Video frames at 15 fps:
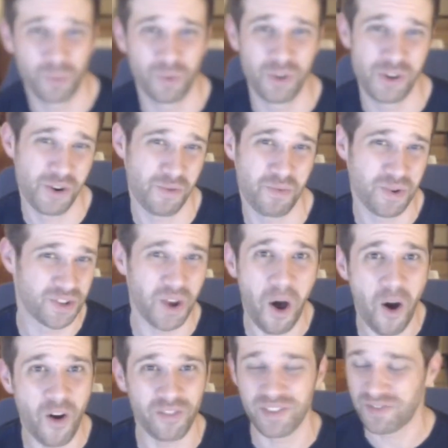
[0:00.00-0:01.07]

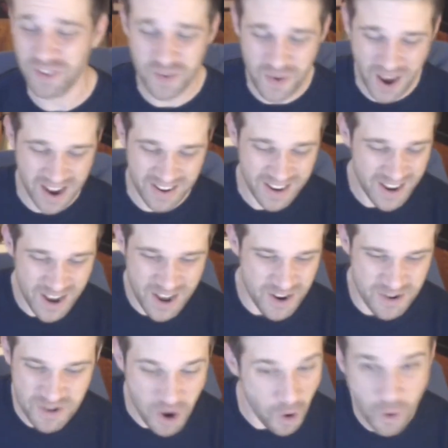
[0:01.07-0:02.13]
resolve, if you had
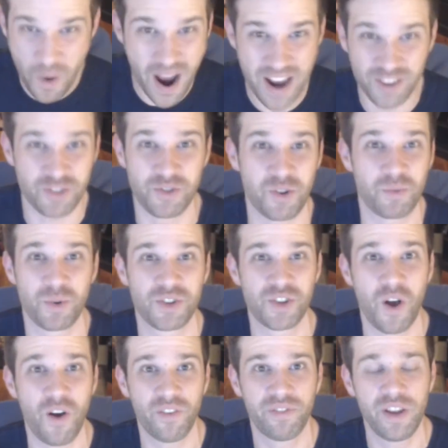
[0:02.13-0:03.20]
no extra
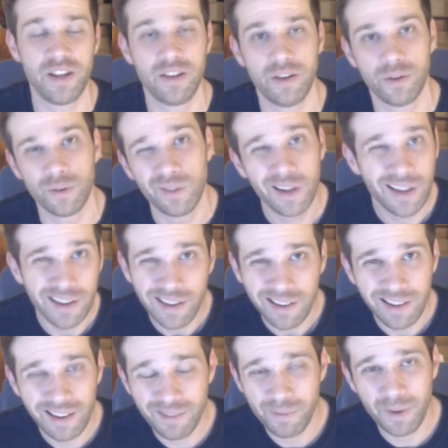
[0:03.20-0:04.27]
resolve in you,
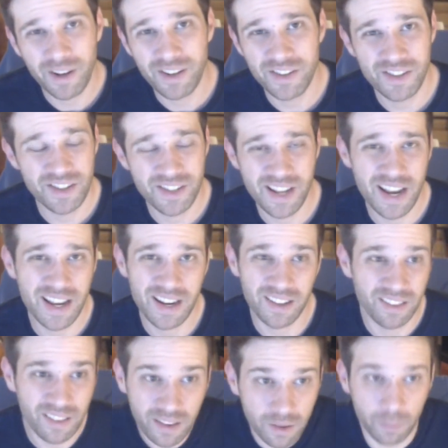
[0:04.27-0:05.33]
it might have just taken a
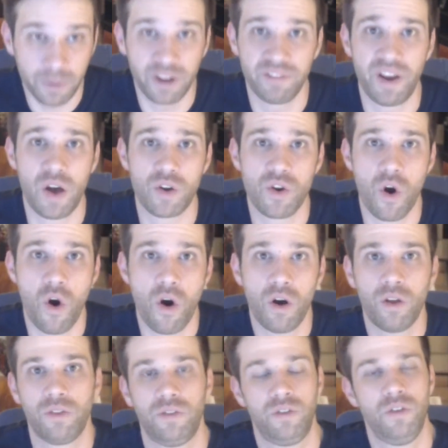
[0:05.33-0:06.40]
little bit of
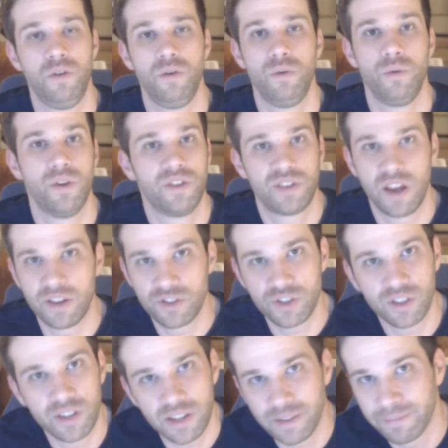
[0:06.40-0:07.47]
alcohol to
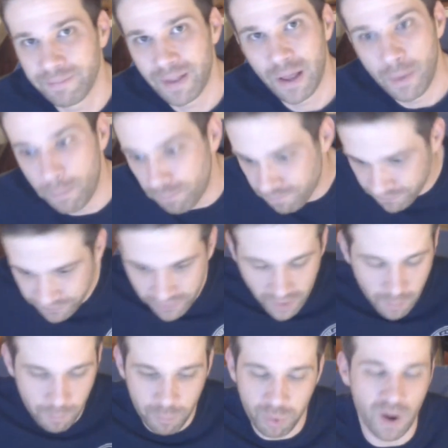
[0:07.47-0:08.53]
essentially
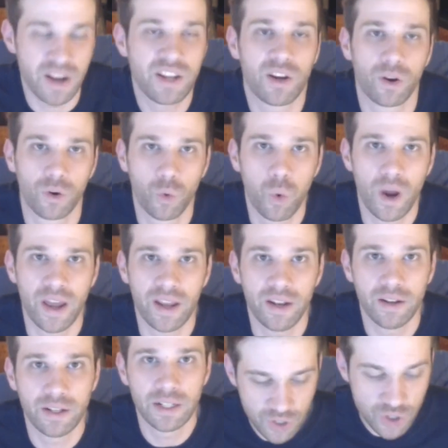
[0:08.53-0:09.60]
break your quit.
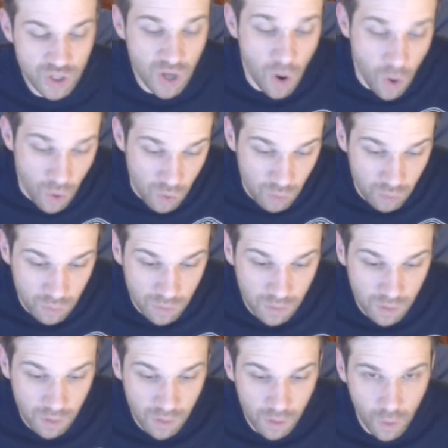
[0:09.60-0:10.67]
So,
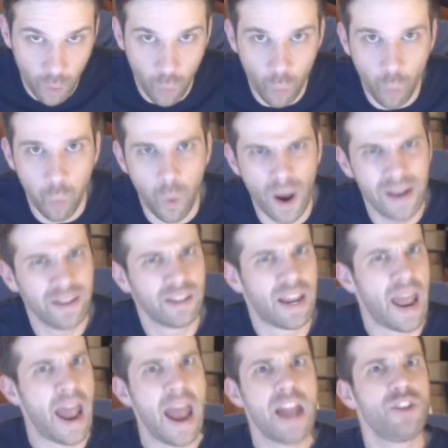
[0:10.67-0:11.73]
when
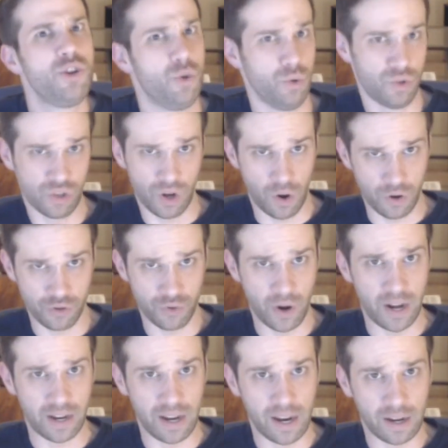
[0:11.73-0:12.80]
can you start
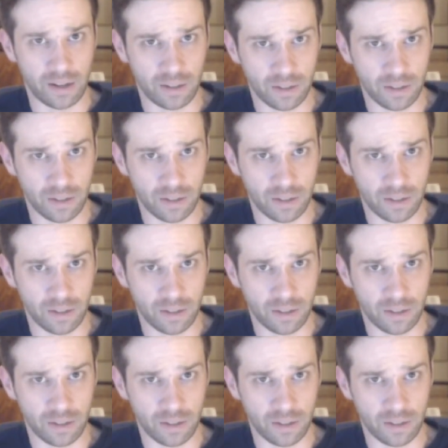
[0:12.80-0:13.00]
drinking?